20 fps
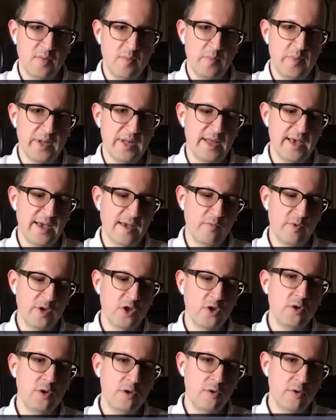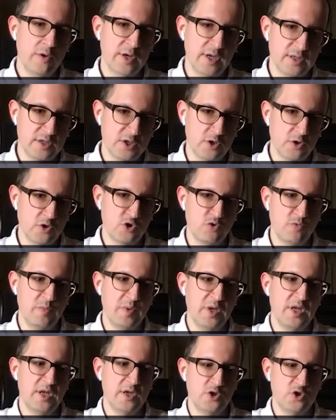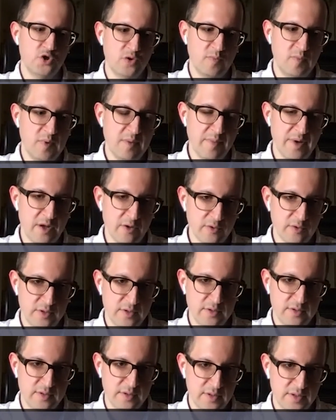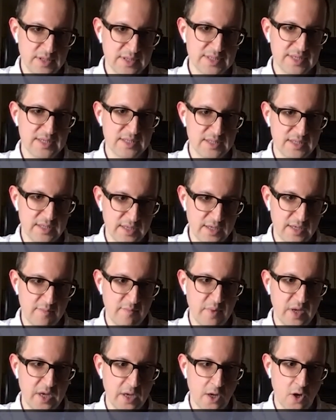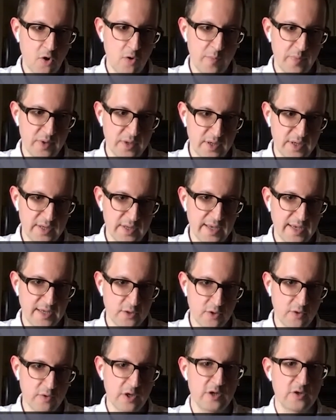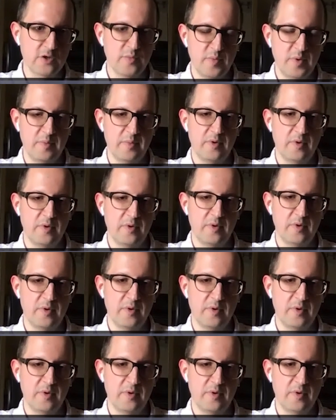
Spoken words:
But like, when you look at social media, it should be about discussing and being open and like talking to people.